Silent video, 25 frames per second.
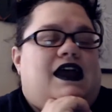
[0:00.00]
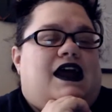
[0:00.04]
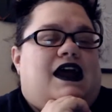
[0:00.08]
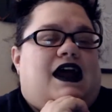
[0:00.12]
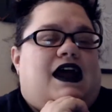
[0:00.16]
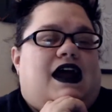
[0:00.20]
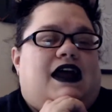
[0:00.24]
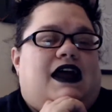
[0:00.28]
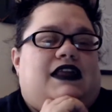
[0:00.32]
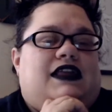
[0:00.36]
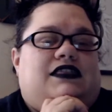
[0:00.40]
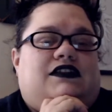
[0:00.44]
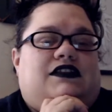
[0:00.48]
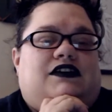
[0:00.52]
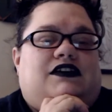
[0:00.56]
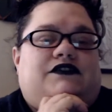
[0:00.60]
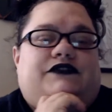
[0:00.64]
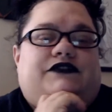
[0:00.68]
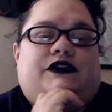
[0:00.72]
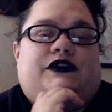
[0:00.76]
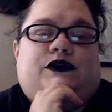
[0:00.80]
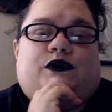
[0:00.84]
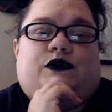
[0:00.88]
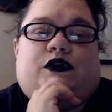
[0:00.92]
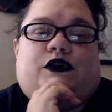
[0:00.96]
I love
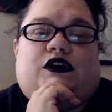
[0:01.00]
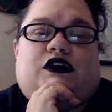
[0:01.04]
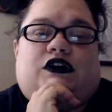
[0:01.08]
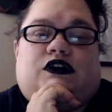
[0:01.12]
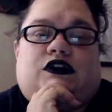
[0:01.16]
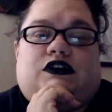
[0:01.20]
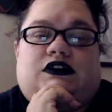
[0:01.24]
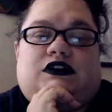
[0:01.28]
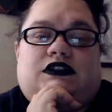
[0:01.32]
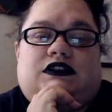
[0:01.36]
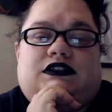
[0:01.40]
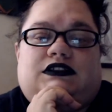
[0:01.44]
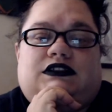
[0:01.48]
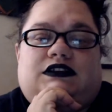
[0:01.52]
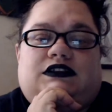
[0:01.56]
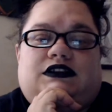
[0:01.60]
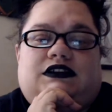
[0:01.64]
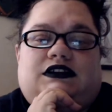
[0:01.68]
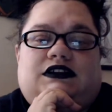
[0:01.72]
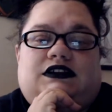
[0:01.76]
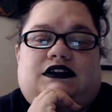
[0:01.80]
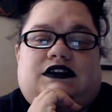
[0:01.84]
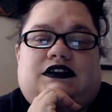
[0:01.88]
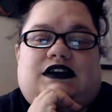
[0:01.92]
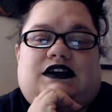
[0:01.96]
you all.
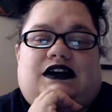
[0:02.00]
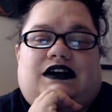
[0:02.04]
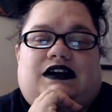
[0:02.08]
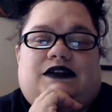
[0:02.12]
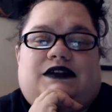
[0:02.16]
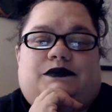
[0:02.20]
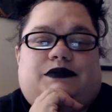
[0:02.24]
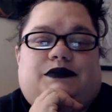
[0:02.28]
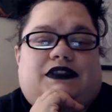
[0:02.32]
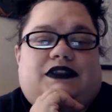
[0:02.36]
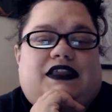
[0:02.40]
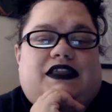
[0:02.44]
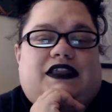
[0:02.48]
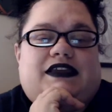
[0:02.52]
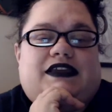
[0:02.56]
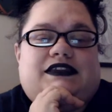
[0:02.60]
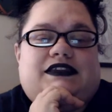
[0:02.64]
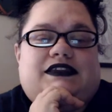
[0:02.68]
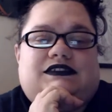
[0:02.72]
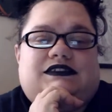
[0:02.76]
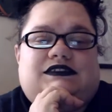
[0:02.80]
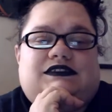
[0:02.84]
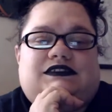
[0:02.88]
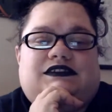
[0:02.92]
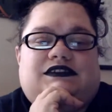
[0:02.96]
God bless.
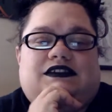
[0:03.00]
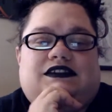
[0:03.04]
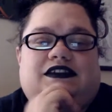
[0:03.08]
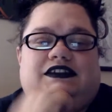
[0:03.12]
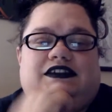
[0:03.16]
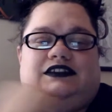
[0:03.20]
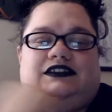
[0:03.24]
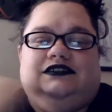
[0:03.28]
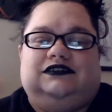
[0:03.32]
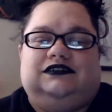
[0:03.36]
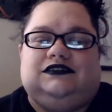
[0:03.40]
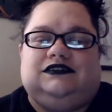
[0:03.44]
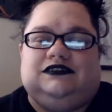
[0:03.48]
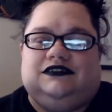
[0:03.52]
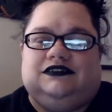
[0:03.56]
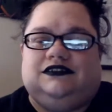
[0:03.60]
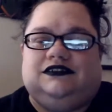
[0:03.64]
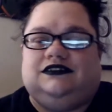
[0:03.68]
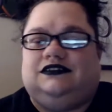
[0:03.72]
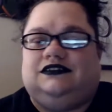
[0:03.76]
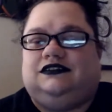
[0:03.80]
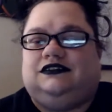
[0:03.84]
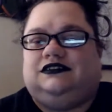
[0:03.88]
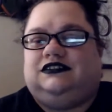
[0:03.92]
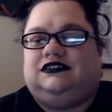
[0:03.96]
And
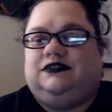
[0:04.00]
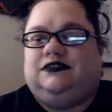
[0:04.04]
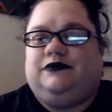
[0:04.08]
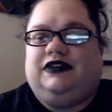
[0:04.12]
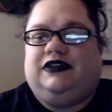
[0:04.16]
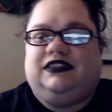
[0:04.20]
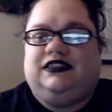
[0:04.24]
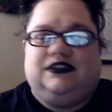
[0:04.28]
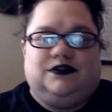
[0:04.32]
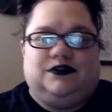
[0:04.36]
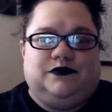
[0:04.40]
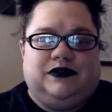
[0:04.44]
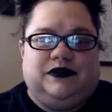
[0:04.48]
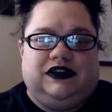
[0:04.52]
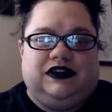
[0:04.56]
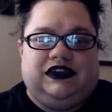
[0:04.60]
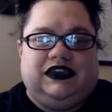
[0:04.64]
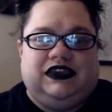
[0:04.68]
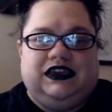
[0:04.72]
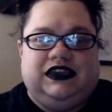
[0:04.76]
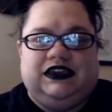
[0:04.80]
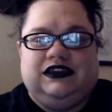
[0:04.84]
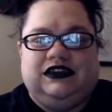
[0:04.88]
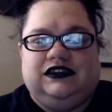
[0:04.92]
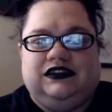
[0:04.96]
see my little
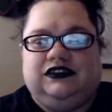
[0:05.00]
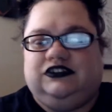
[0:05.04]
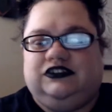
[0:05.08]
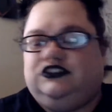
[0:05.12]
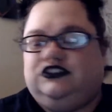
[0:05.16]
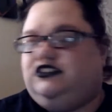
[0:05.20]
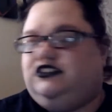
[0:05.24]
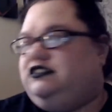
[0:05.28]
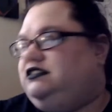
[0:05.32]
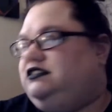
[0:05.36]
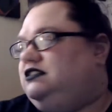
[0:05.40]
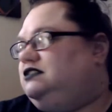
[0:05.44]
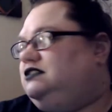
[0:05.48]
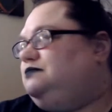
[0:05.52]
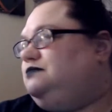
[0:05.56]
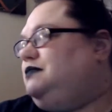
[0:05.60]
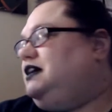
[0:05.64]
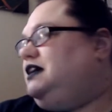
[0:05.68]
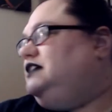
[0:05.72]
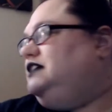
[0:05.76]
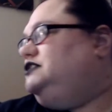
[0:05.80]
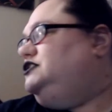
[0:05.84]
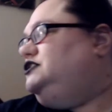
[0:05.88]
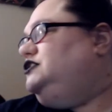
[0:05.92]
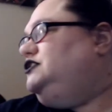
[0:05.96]
monkey? She says
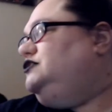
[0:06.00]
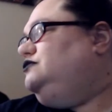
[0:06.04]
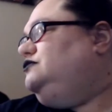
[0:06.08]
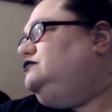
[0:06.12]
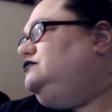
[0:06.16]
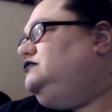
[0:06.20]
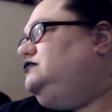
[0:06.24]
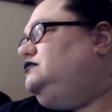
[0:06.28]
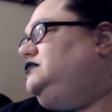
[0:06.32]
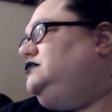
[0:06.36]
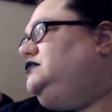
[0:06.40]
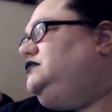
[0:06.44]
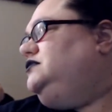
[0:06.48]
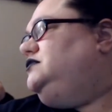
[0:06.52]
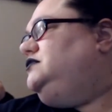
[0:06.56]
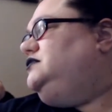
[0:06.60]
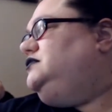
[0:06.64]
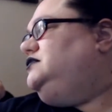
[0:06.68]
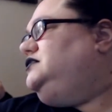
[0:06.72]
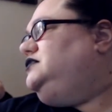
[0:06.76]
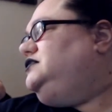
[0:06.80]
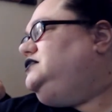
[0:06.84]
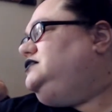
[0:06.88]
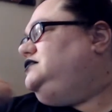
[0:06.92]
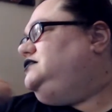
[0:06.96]
bye too.
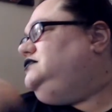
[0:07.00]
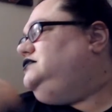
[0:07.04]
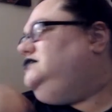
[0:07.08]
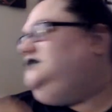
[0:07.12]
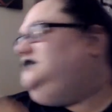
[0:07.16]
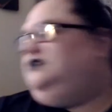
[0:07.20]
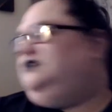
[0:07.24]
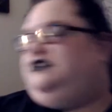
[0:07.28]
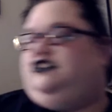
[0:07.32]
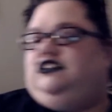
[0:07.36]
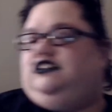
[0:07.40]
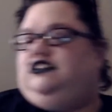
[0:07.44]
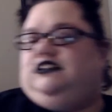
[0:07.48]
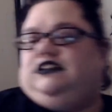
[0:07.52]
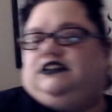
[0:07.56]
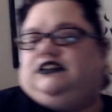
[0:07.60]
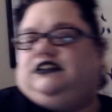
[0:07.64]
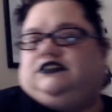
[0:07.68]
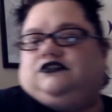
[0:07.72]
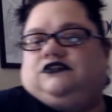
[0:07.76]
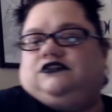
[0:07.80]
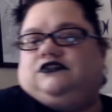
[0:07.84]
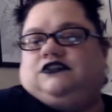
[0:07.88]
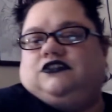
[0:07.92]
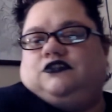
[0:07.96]
She likes
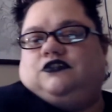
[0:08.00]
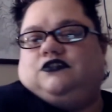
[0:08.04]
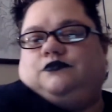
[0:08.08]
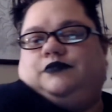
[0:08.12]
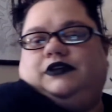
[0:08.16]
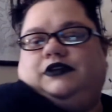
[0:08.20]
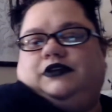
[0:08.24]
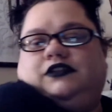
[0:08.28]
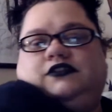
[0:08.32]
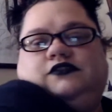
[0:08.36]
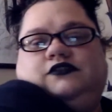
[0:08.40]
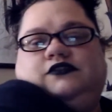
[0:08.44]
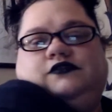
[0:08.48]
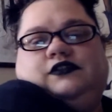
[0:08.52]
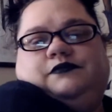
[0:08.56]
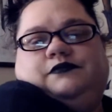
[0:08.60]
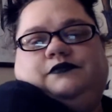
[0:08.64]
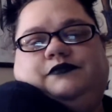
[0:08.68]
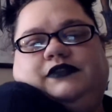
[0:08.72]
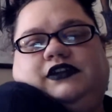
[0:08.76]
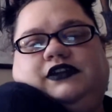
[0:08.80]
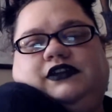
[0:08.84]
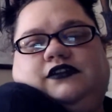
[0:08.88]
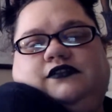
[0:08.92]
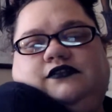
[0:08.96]
her little pillow up
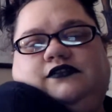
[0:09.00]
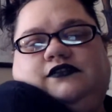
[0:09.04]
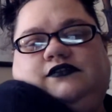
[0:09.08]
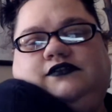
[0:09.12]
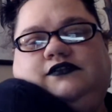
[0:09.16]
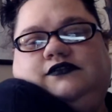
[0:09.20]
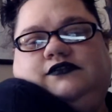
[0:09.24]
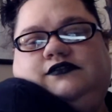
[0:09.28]
there.